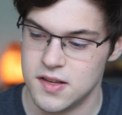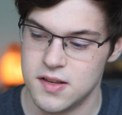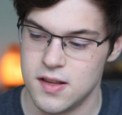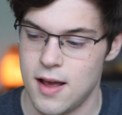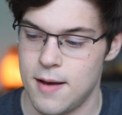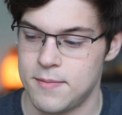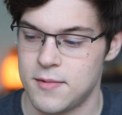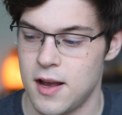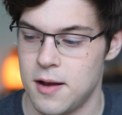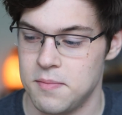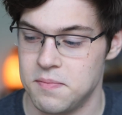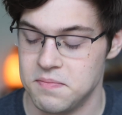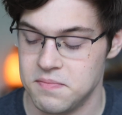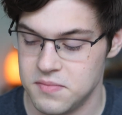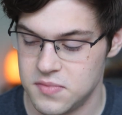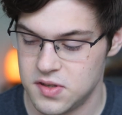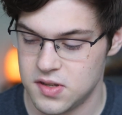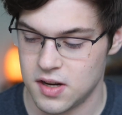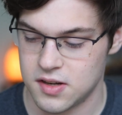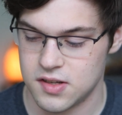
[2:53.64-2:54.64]
this laptop
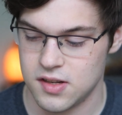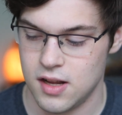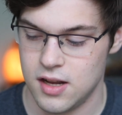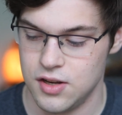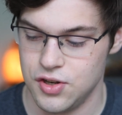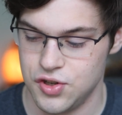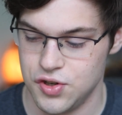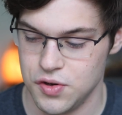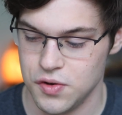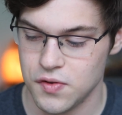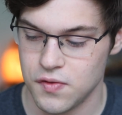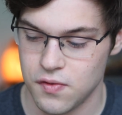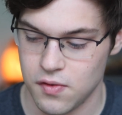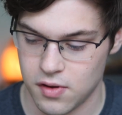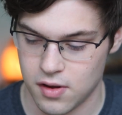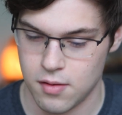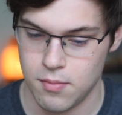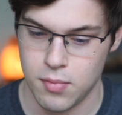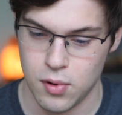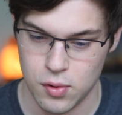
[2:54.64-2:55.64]
sucks a lot of juice for the
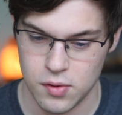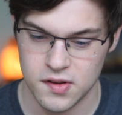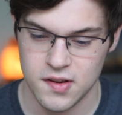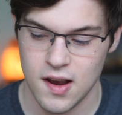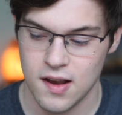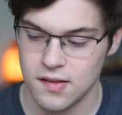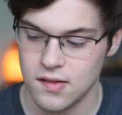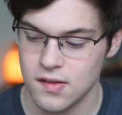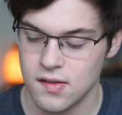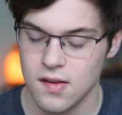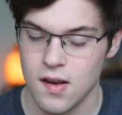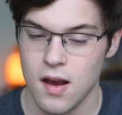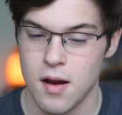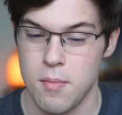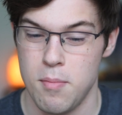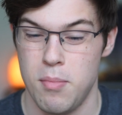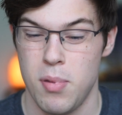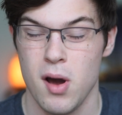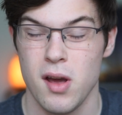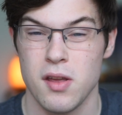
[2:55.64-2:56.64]
components it has
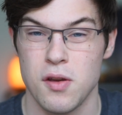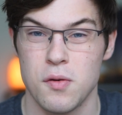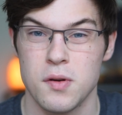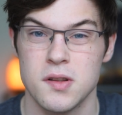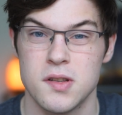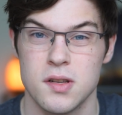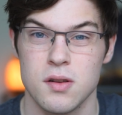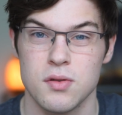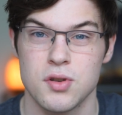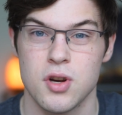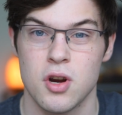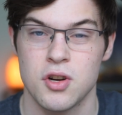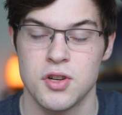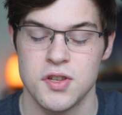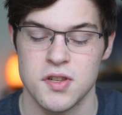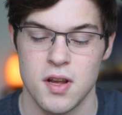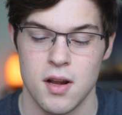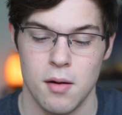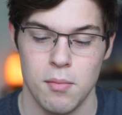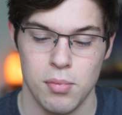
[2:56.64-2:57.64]
inside, but you can still charge
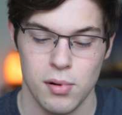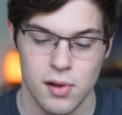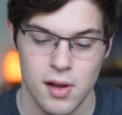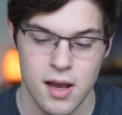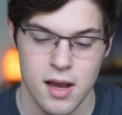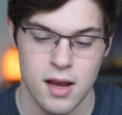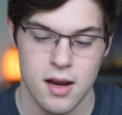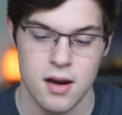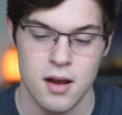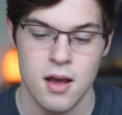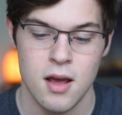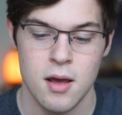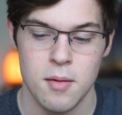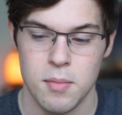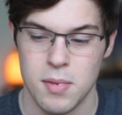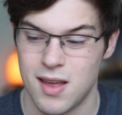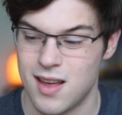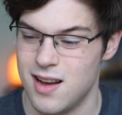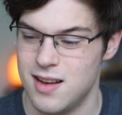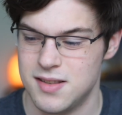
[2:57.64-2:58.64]
this on a plane
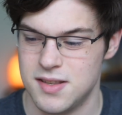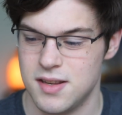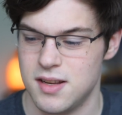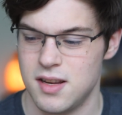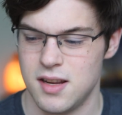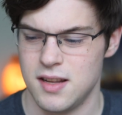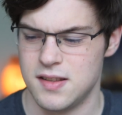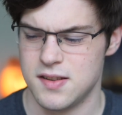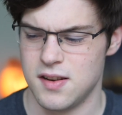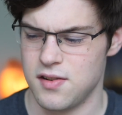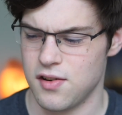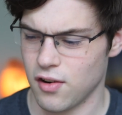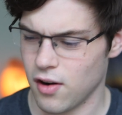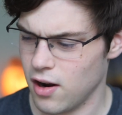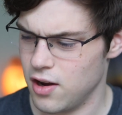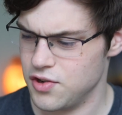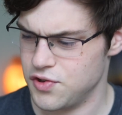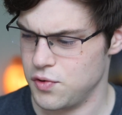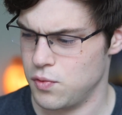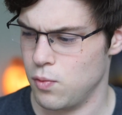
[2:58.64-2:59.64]
because it's under
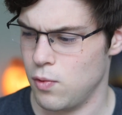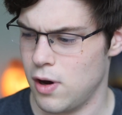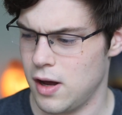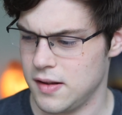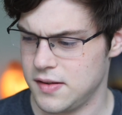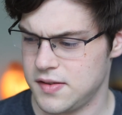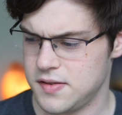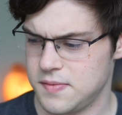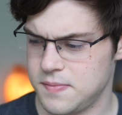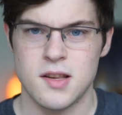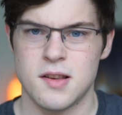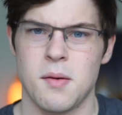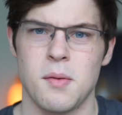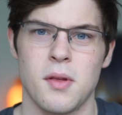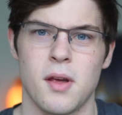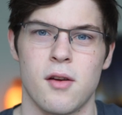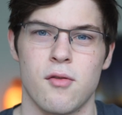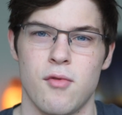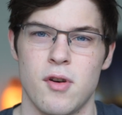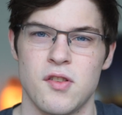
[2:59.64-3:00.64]
100 watts. Something
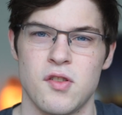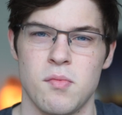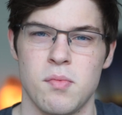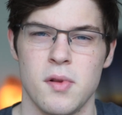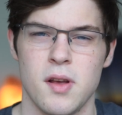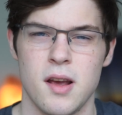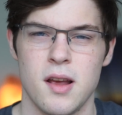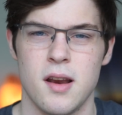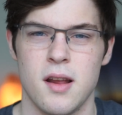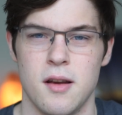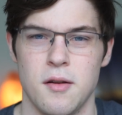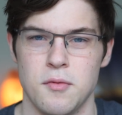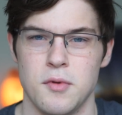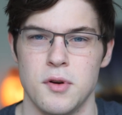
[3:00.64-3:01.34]
like a razor blade, it